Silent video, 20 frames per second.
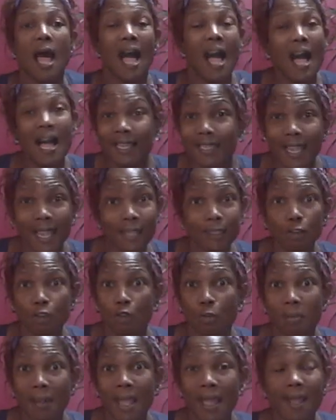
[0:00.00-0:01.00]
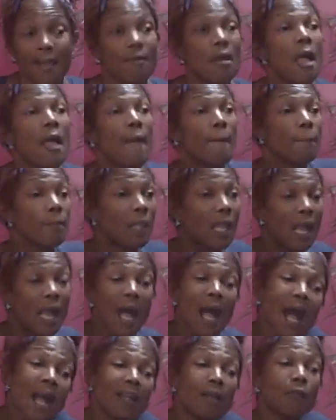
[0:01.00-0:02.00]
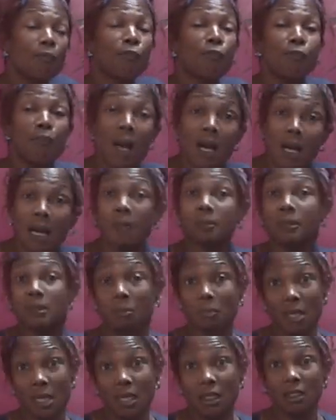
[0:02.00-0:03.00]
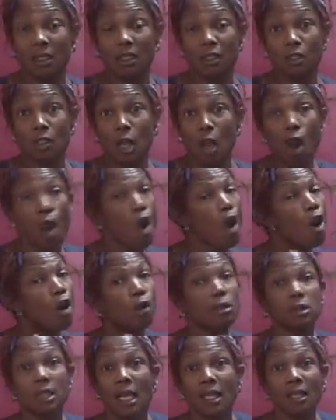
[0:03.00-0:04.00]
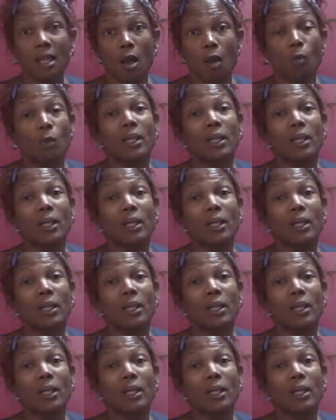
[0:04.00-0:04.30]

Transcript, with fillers: I can't do math. I could fuck up some English all day long.